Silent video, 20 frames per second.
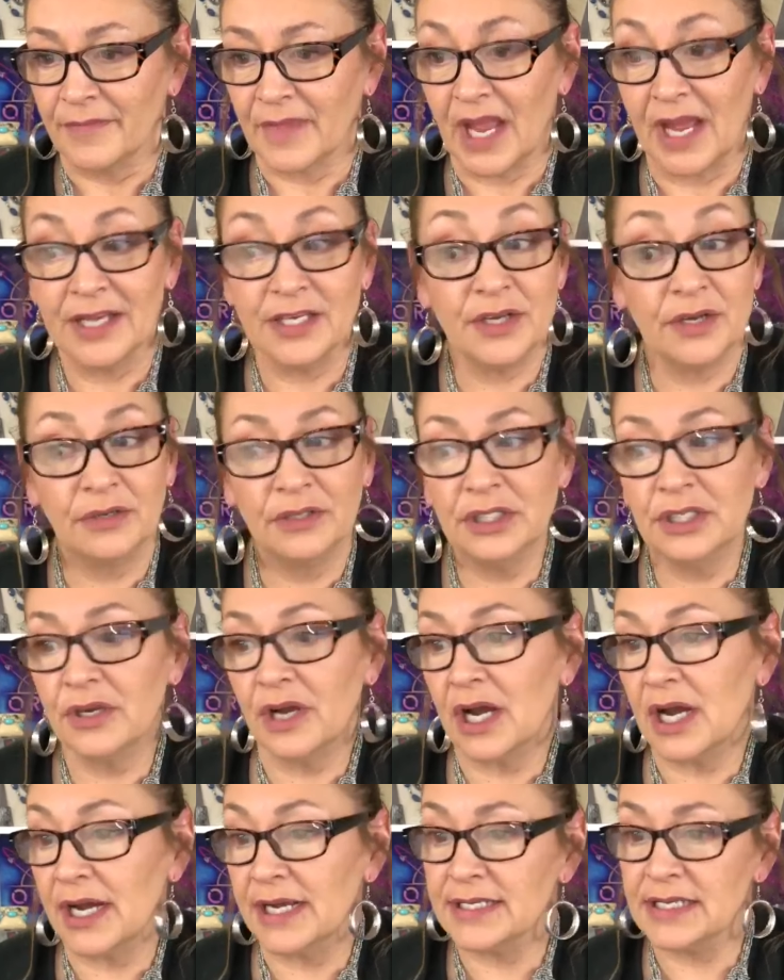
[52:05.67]
I told you
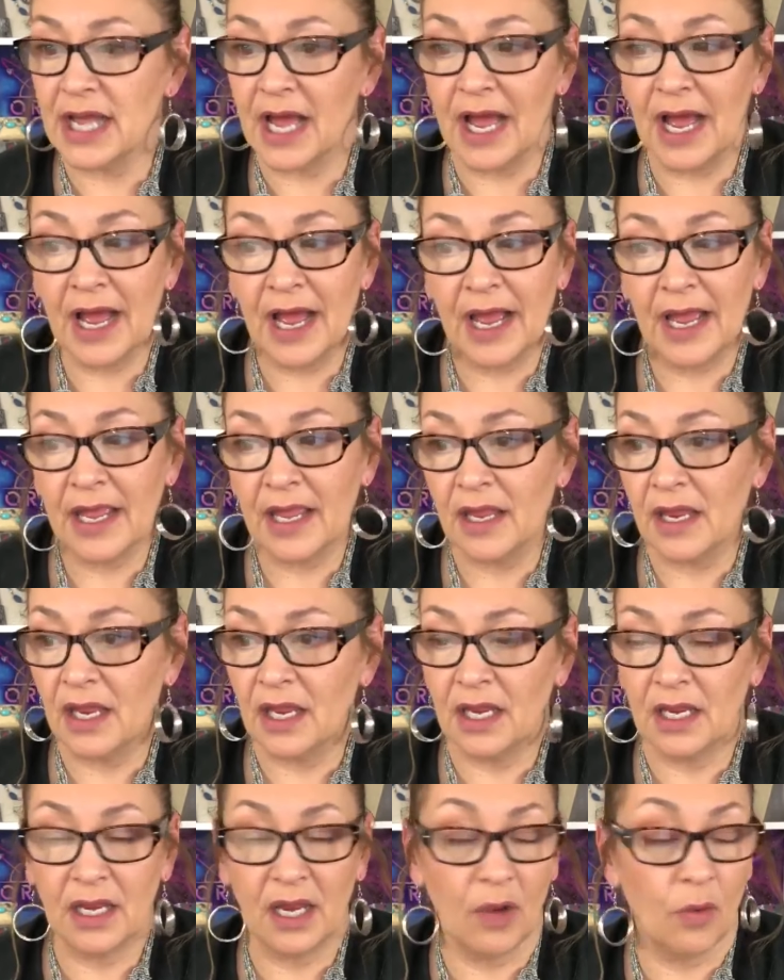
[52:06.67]
guys, I
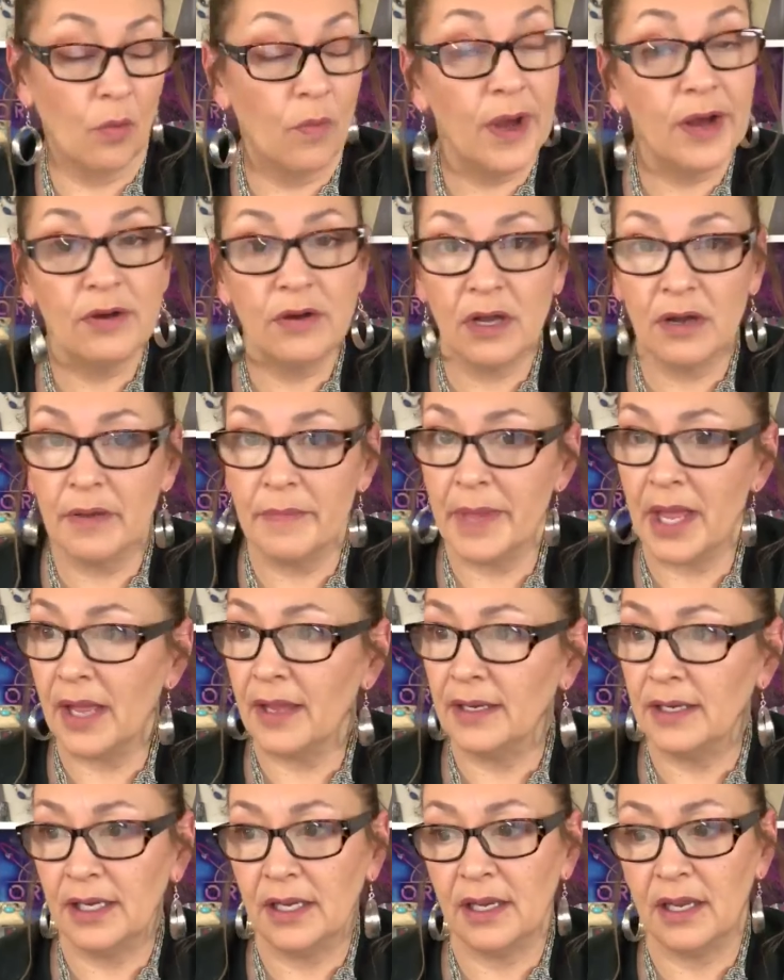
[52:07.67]
welcome
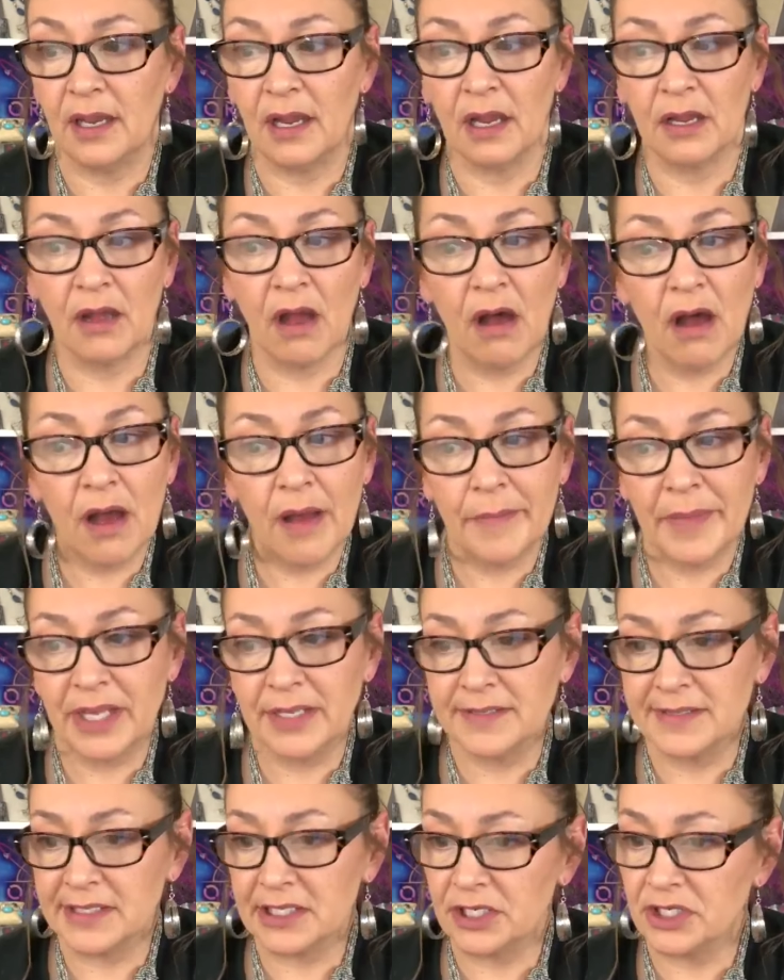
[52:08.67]
any
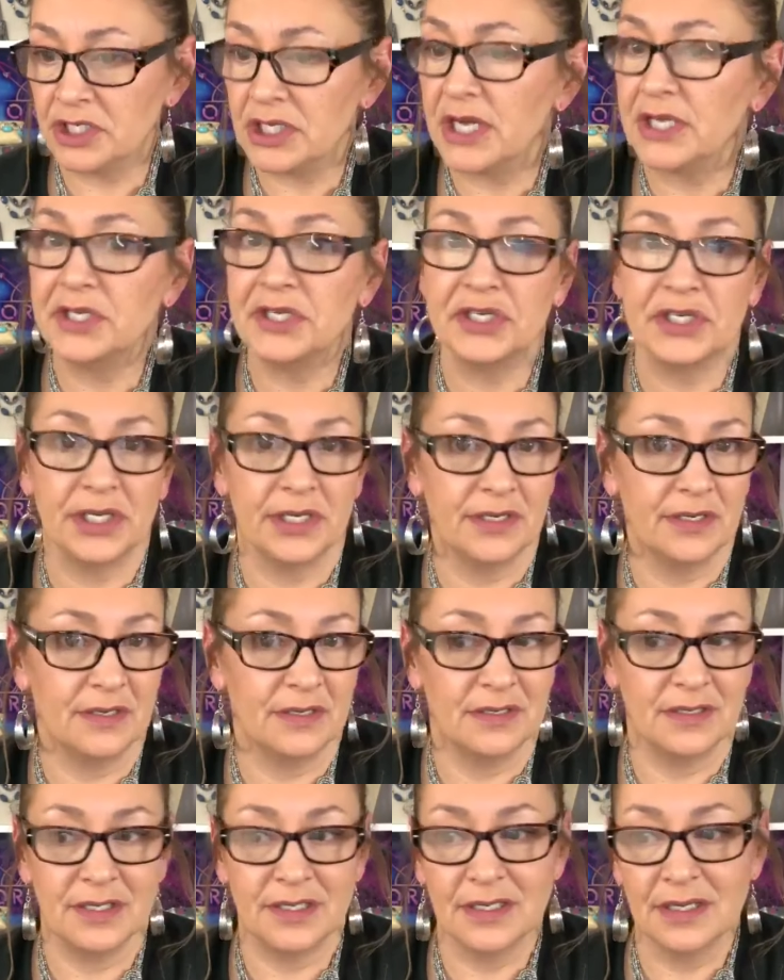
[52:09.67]
comments,
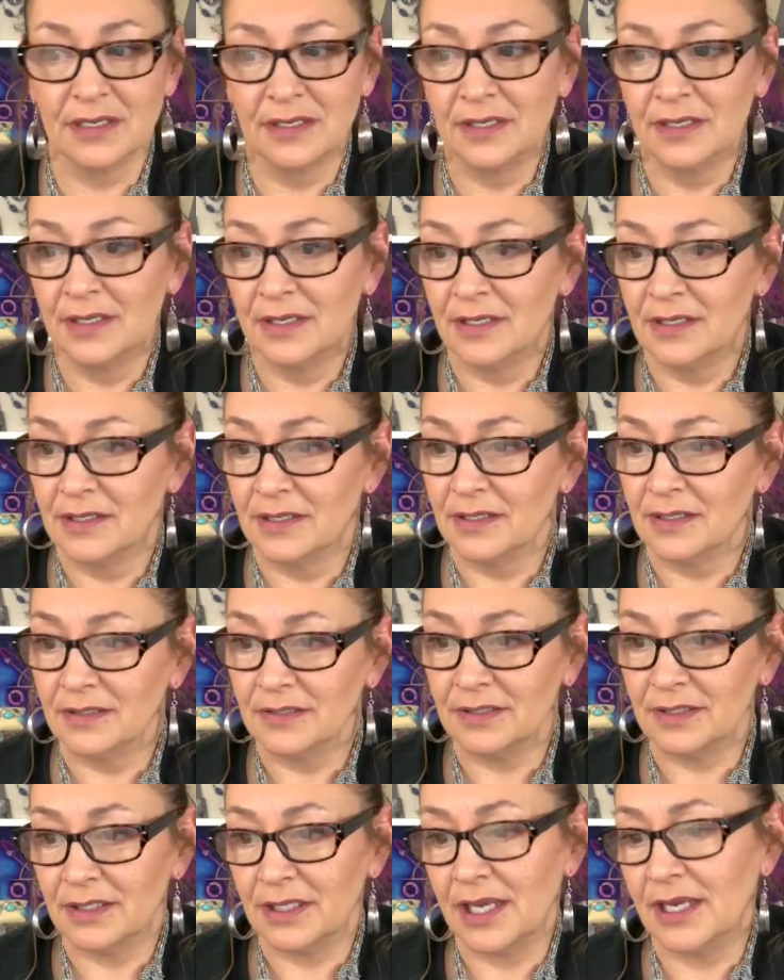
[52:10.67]
suggestions,
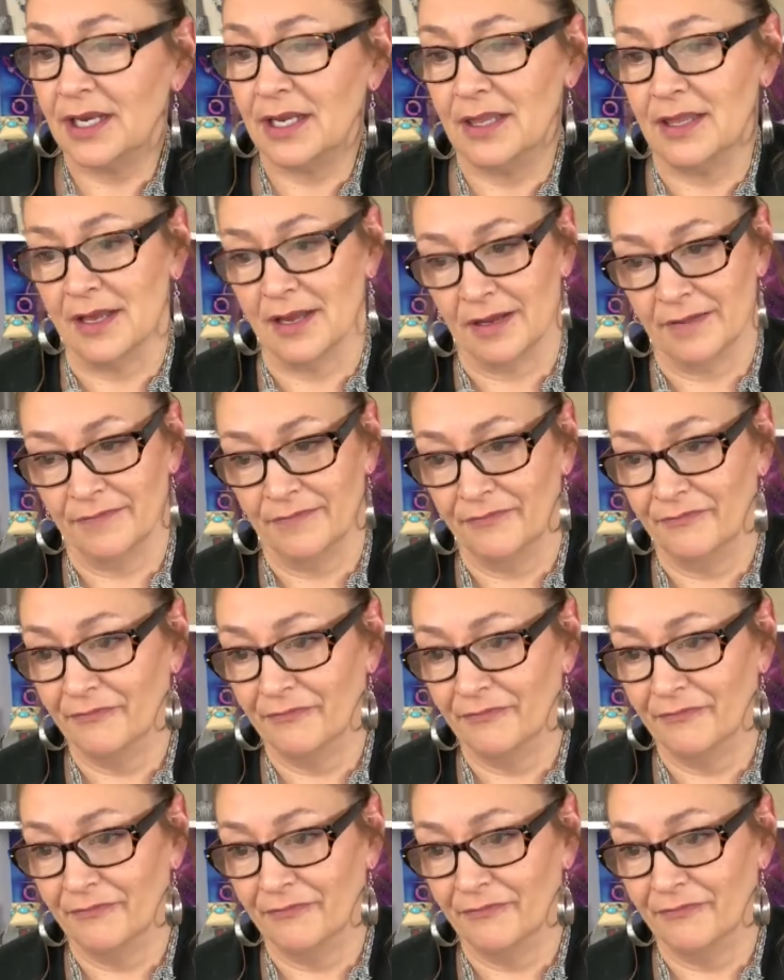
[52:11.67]
anything.